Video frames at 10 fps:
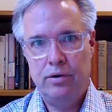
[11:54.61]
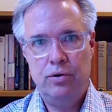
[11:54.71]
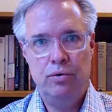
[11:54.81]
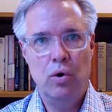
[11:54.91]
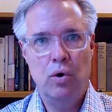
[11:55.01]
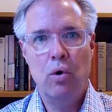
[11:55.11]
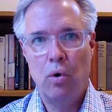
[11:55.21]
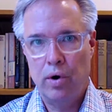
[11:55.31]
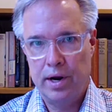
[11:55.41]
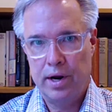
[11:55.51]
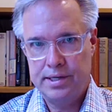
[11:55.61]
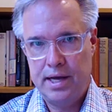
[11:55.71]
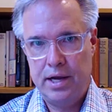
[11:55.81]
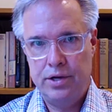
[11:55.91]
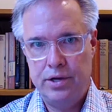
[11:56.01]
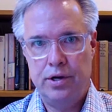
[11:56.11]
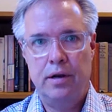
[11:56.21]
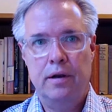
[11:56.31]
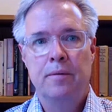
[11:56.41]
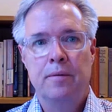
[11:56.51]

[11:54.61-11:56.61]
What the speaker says: to your organization,